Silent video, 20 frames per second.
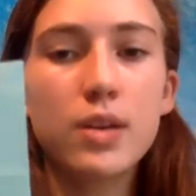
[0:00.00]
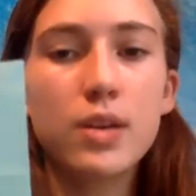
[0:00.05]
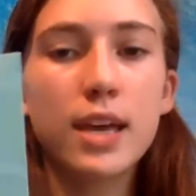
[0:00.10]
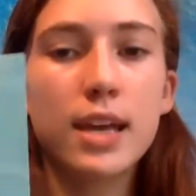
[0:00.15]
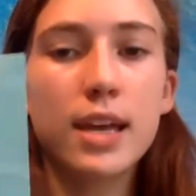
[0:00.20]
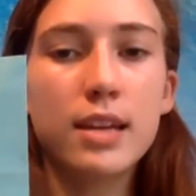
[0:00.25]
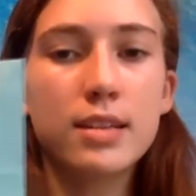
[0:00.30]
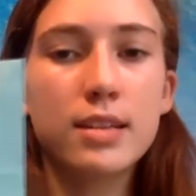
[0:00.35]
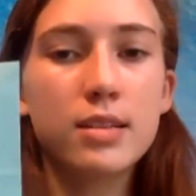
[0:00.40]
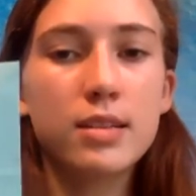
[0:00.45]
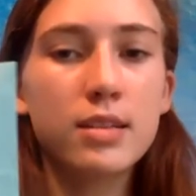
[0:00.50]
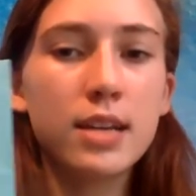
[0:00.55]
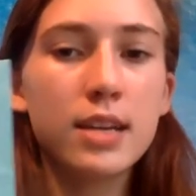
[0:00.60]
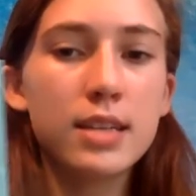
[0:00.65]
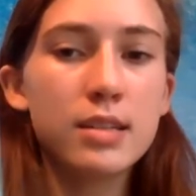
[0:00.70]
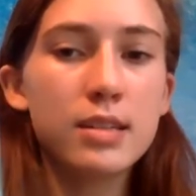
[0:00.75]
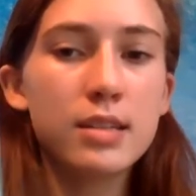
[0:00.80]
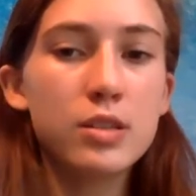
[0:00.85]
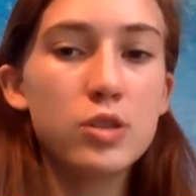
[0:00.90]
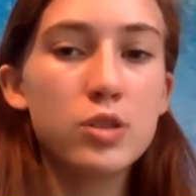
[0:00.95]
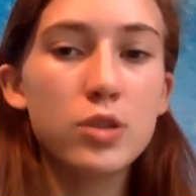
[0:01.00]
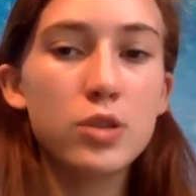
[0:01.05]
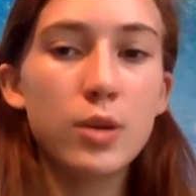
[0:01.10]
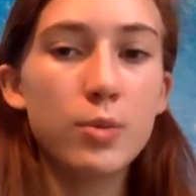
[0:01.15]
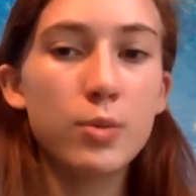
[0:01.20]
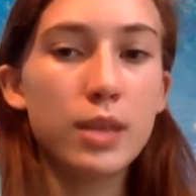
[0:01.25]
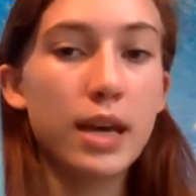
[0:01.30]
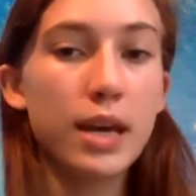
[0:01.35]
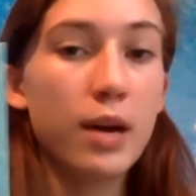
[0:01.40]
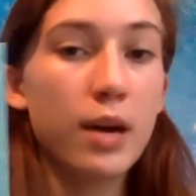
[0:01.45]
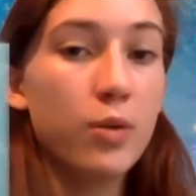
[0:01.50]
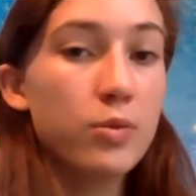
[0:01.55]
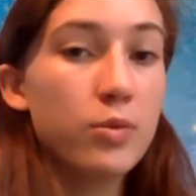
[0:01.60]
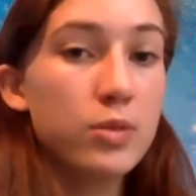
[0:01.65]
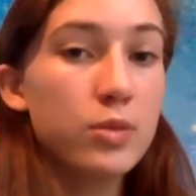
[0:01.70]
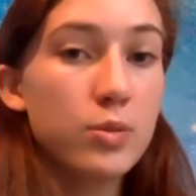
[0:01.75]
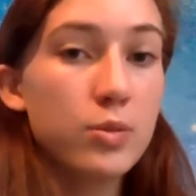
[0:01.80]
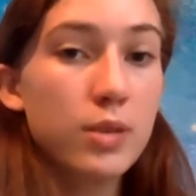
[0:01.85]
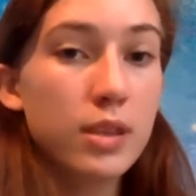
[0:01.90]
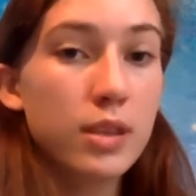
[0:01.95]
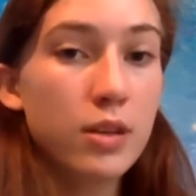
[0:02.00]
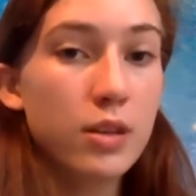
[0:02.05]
get it nice and straight without doing the